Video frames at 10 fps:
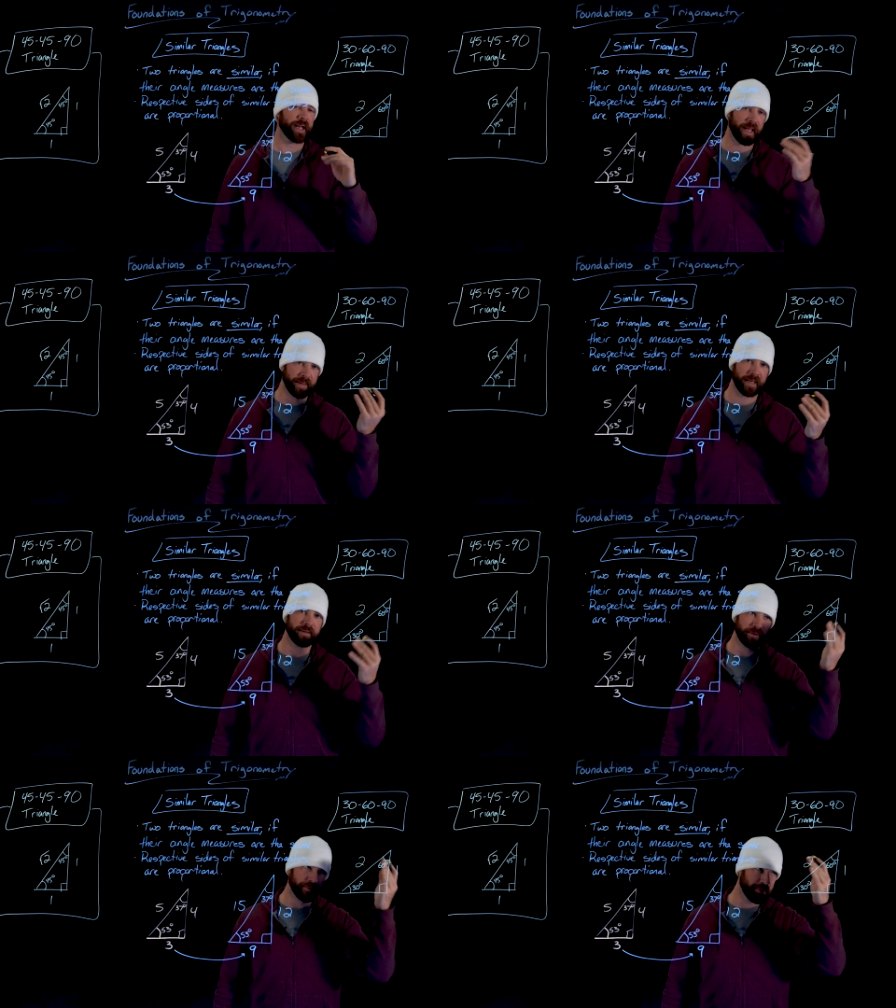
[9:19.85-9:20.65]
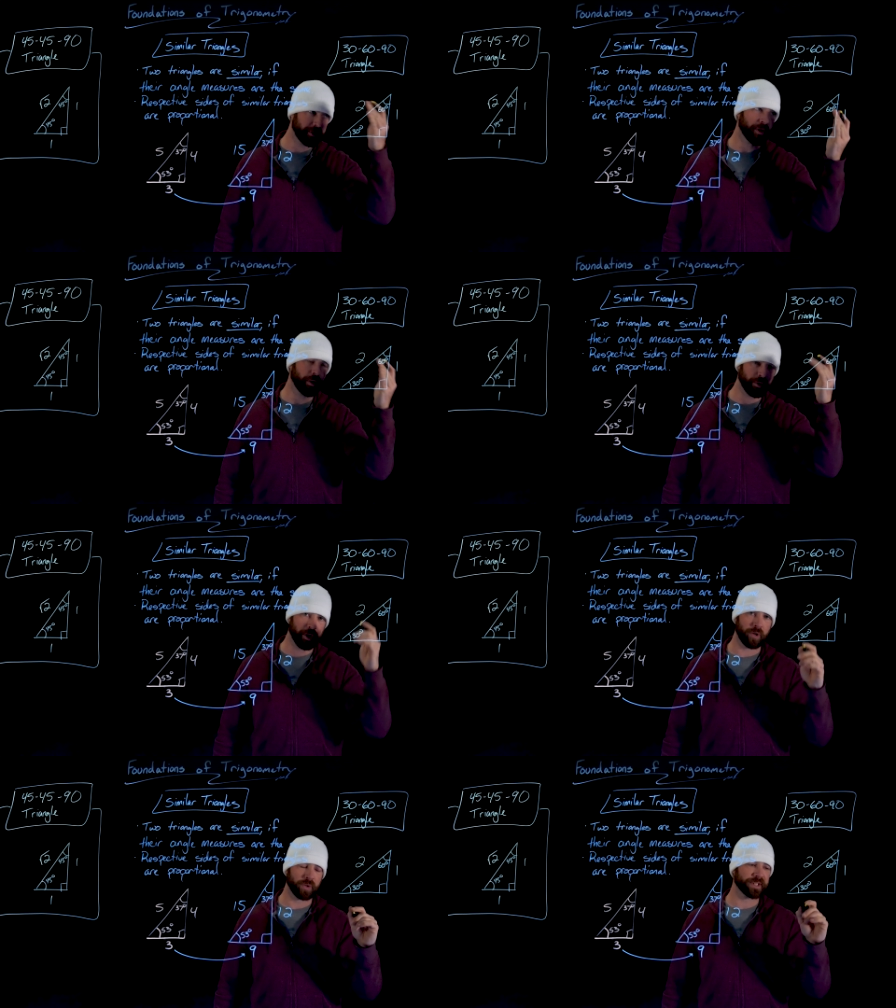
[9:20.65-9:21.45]
And then if we know
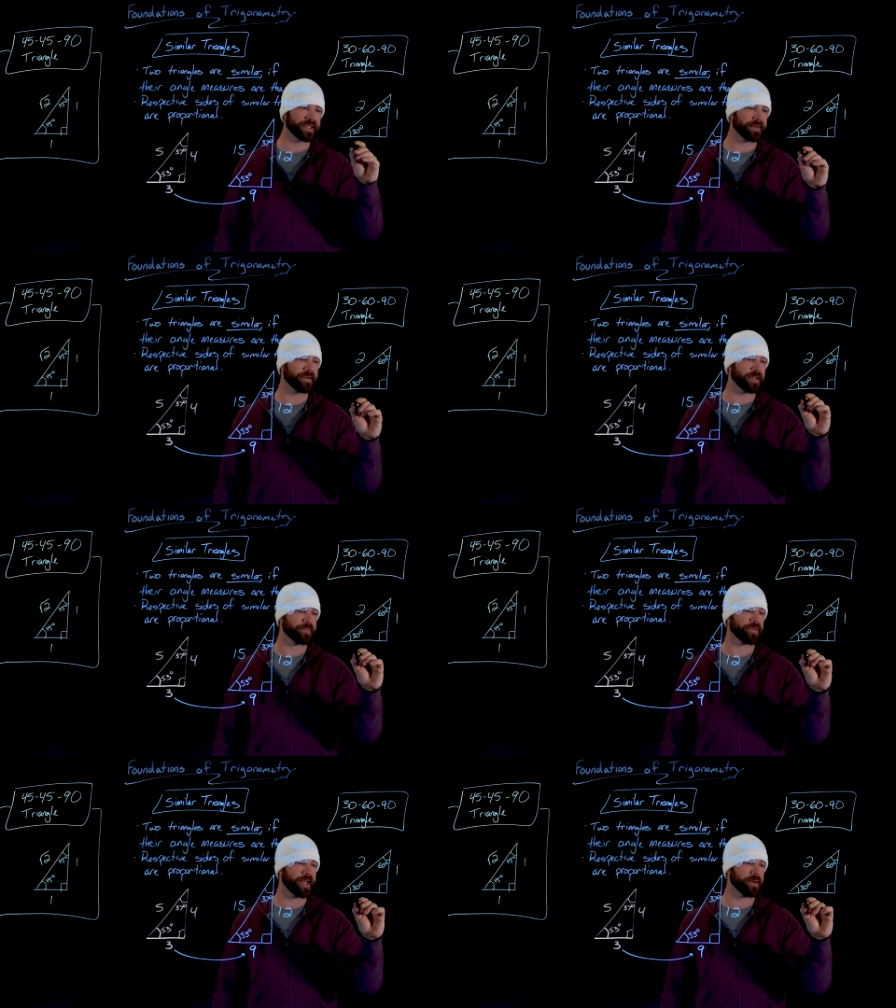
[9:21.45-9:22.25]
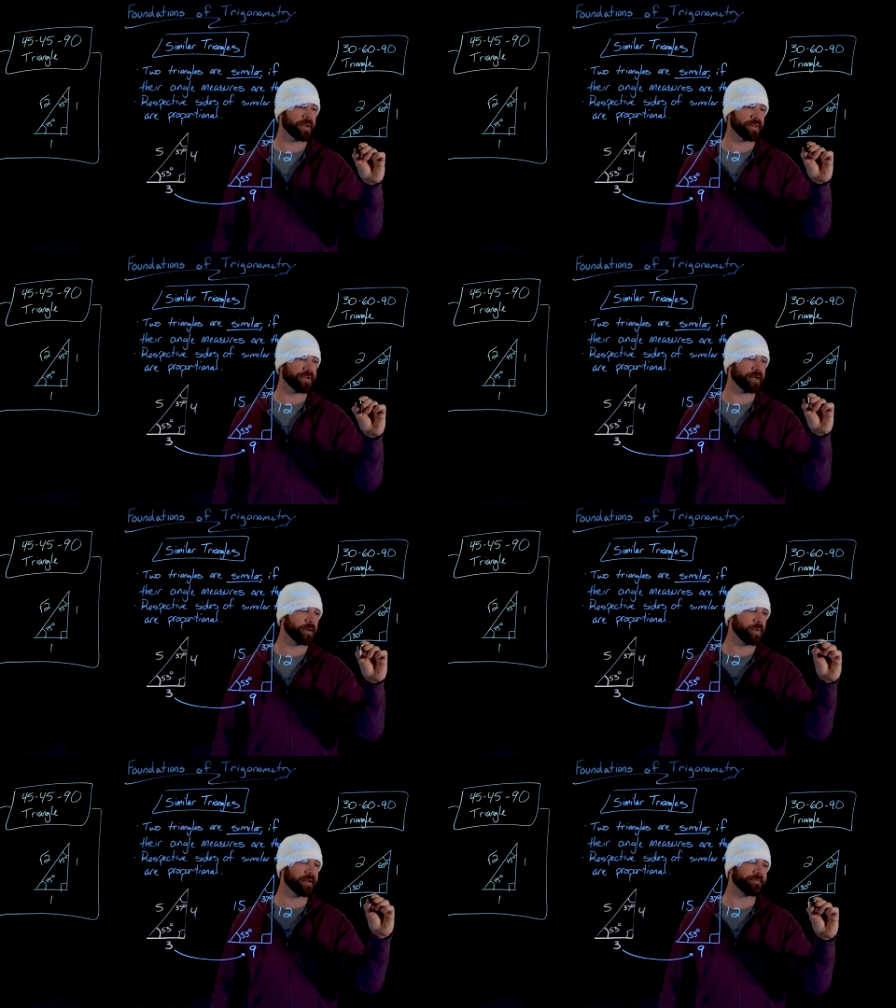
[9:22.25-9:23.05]
those, giving the Pythagorean
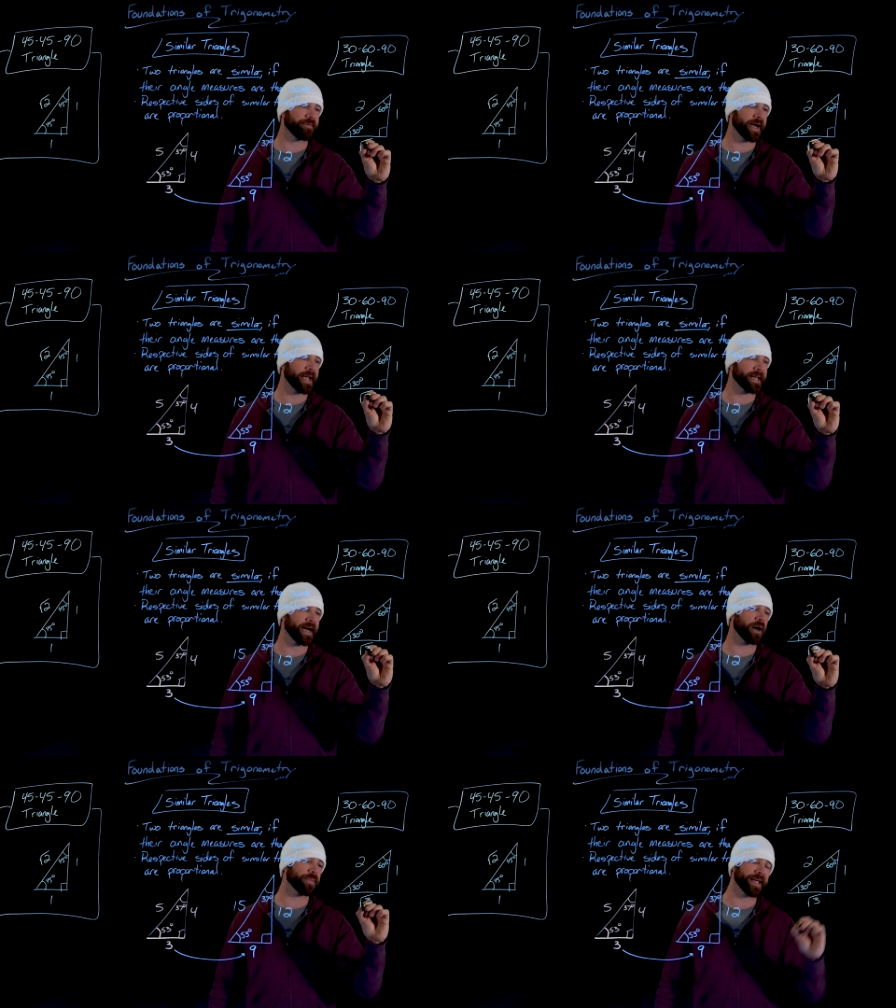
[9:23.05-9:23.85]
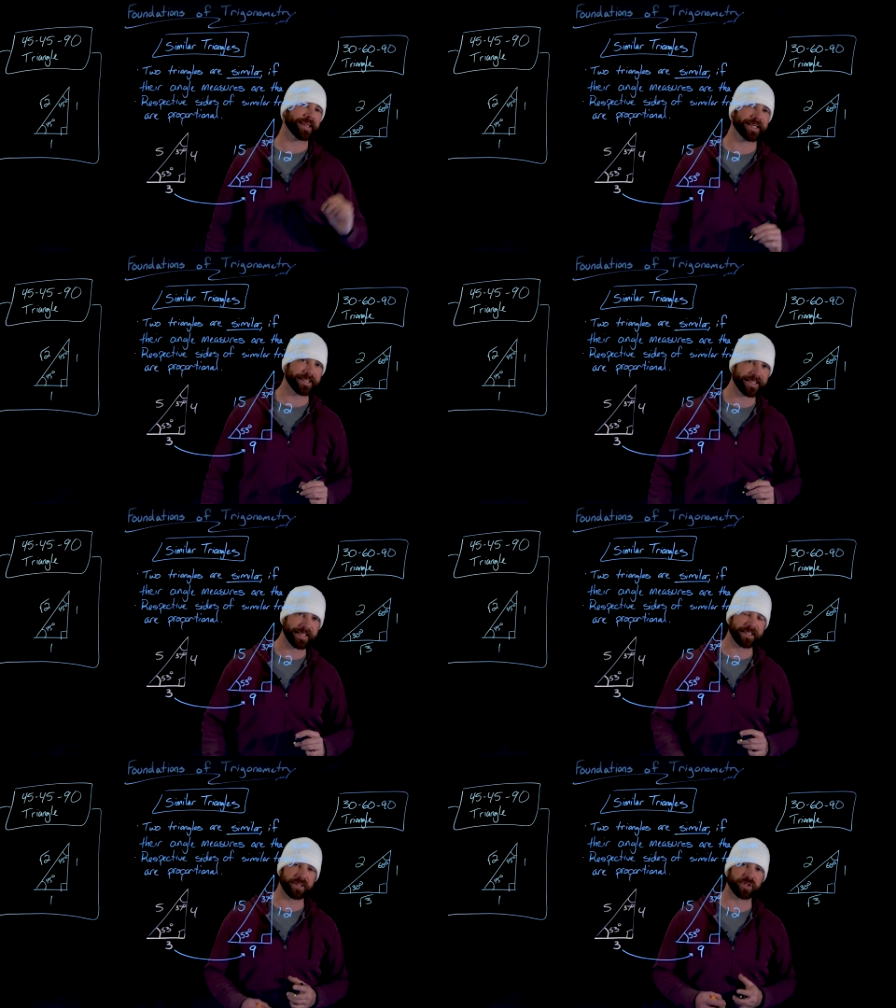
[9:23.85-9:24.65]
theorem, we can find out that this
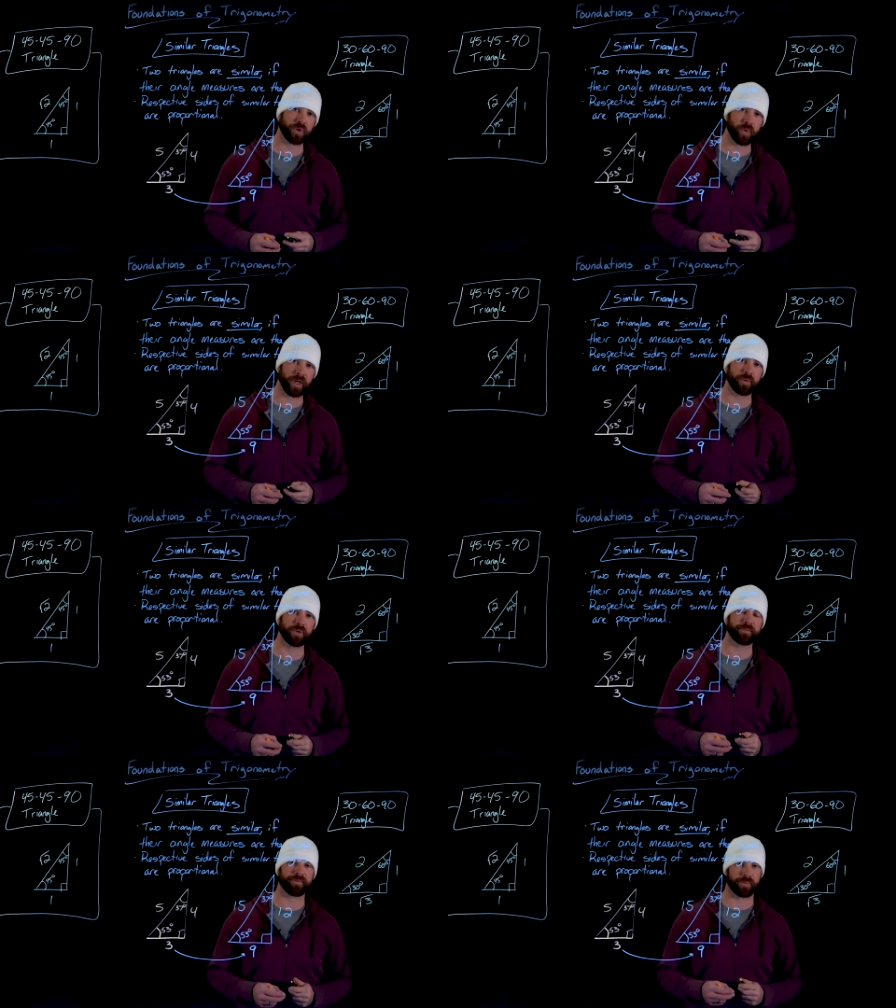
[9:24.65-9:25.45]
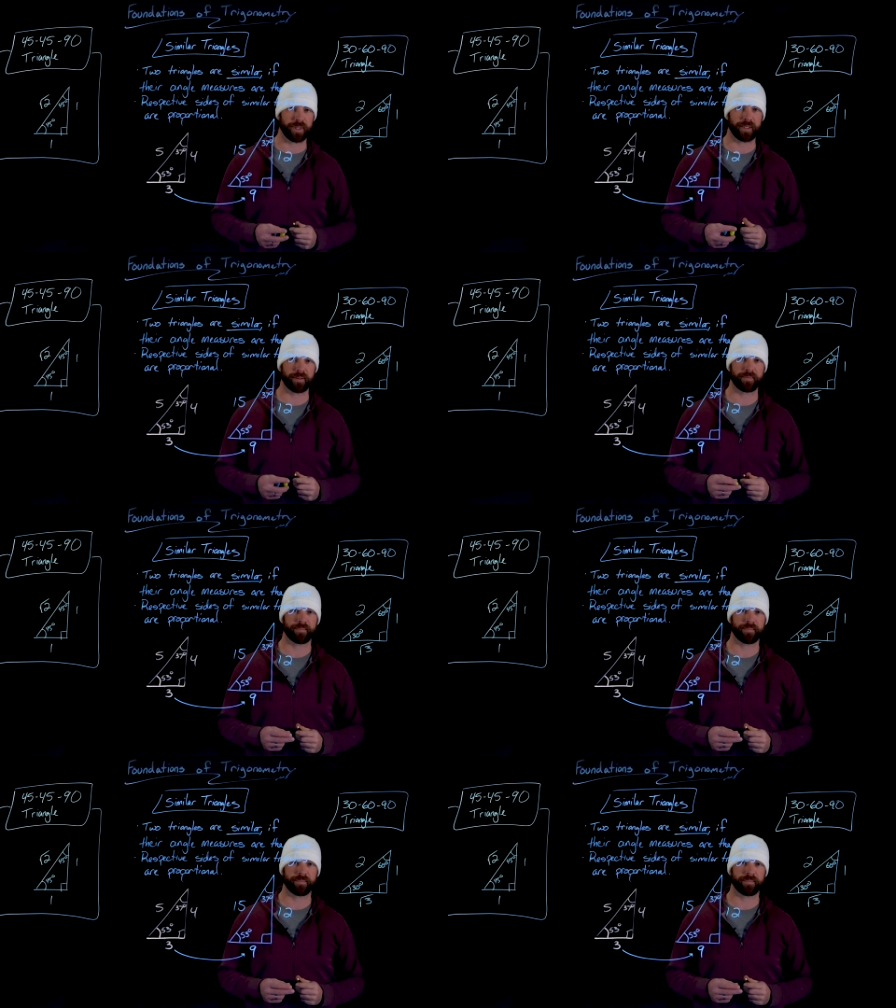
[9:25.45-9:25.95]
is the square root of three.